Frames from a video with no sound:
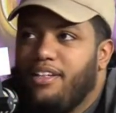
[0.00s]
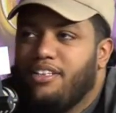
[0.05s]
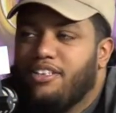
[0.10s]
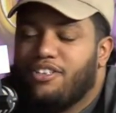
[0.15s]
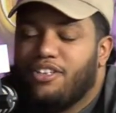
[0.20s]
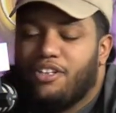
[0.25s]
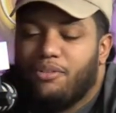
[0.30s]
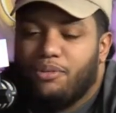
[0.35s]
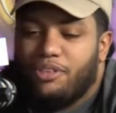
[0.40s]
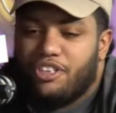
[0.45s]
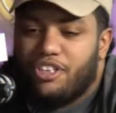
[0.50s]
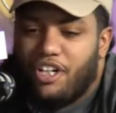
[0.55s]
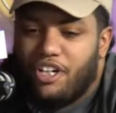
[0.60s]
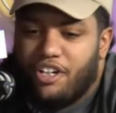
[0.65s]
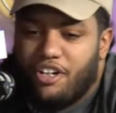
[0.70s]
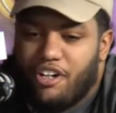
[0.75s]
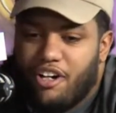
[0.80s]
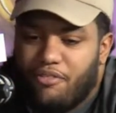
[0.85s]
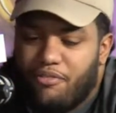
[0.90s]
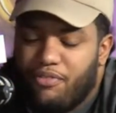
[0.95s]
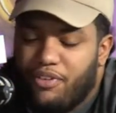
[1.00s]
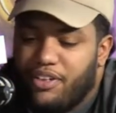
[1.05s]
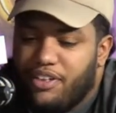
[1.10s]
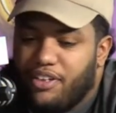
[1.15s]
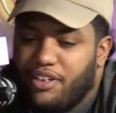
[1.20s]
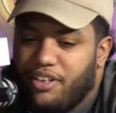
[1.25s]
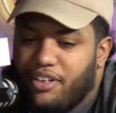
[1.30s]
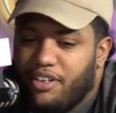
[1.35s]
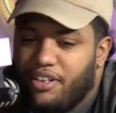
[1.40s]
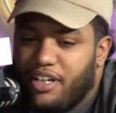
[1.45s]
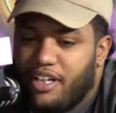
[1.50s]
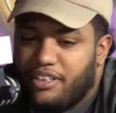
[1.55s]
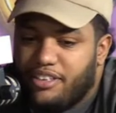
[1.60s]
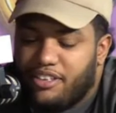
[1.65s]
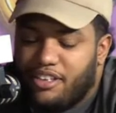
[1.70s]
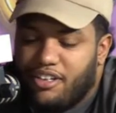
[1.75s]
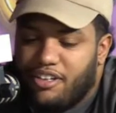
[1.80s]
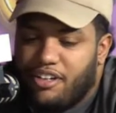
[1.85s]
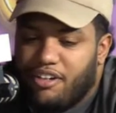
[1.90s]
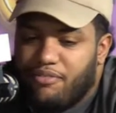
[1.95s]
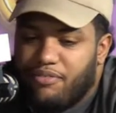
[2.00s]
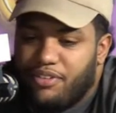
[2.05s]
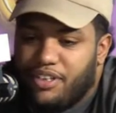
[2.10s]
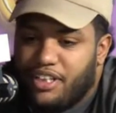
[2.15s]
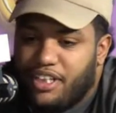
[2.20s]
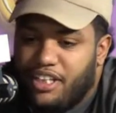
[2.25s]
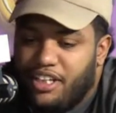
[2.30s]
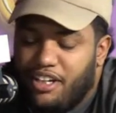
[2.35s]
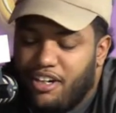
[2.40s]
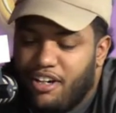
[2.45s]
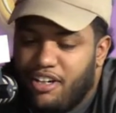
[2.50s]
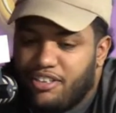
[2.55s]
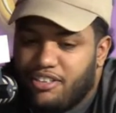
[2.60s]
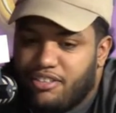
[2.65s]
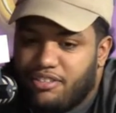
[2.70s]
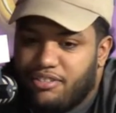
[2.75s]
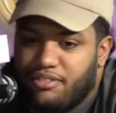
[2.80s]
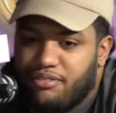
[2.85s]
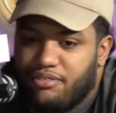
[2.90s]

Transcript: So then I started off in a kiosk